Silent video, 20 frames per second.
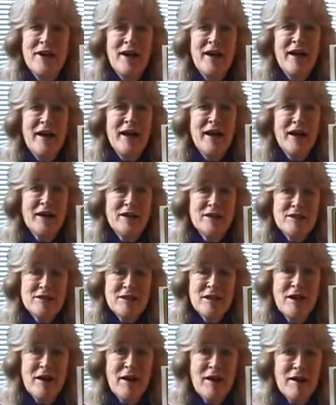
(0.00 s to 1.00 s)
and
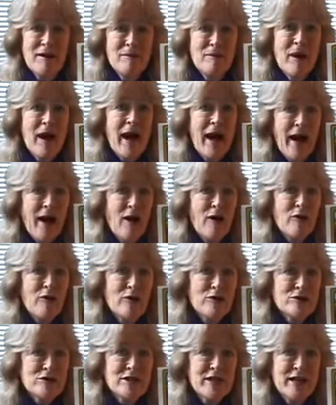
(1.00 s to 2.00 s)
how
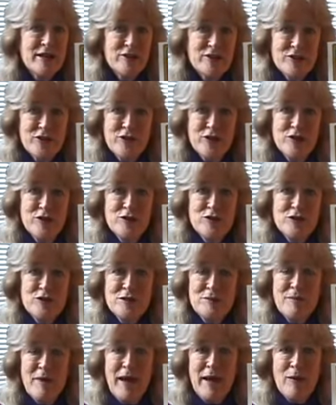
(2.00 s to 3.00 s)
those letters are used
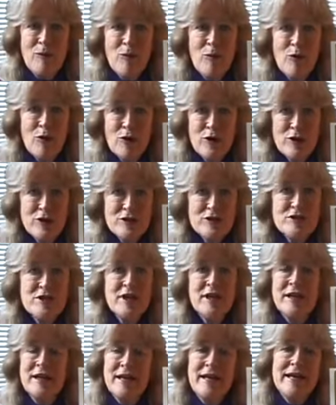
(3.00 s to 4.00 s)
to make words,
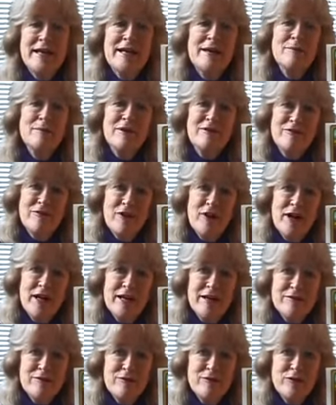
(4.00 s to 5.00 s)
it can be very
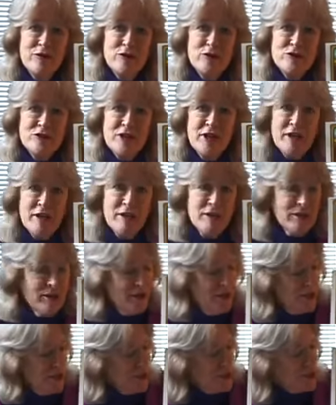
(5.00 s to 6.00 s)
confusing.
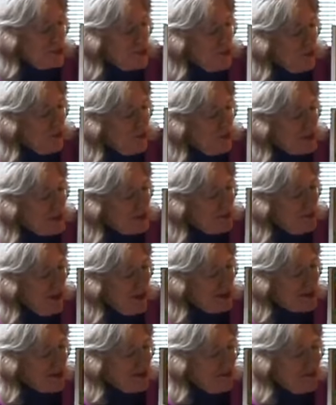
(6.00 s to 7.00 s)
So this
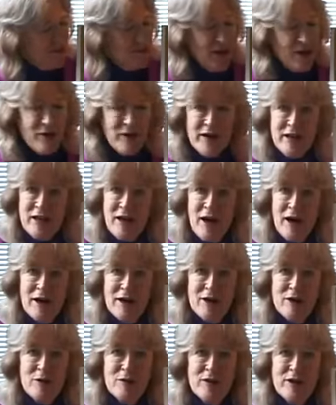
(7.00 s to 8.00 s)
makes it very
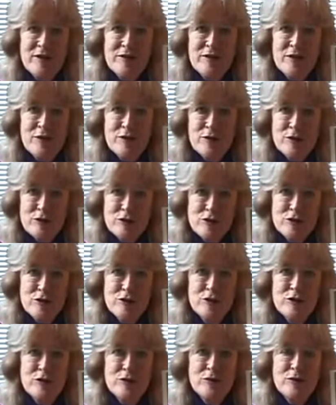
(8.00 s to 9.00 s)
concrete. There are
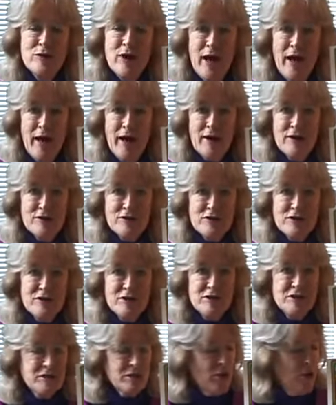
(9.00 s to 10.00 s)
two
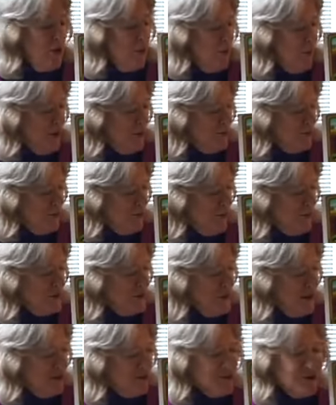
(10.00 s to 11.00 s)
houses, one for the
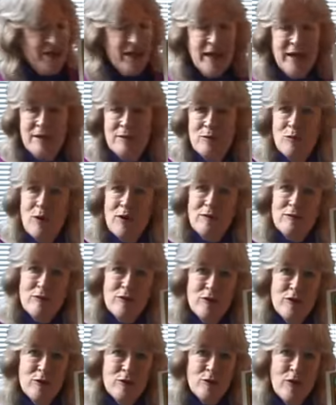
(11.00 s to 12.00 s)
left hand, one for
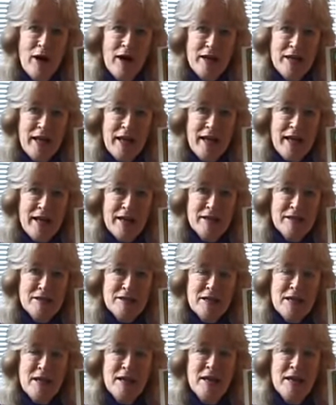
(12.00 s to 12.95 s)
the right hand,